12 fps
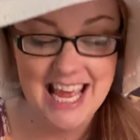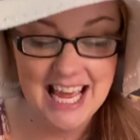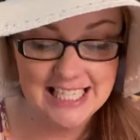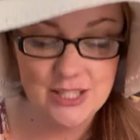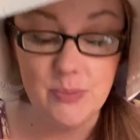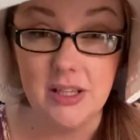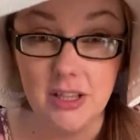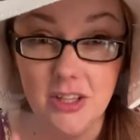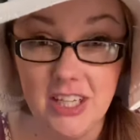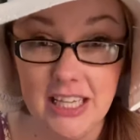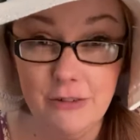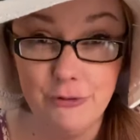So be
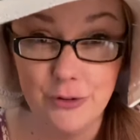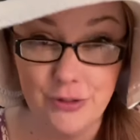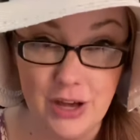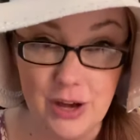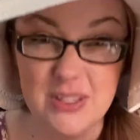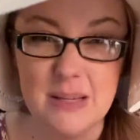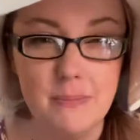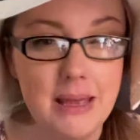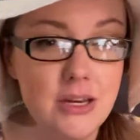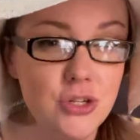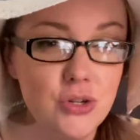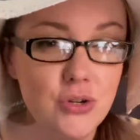looking for those and make sure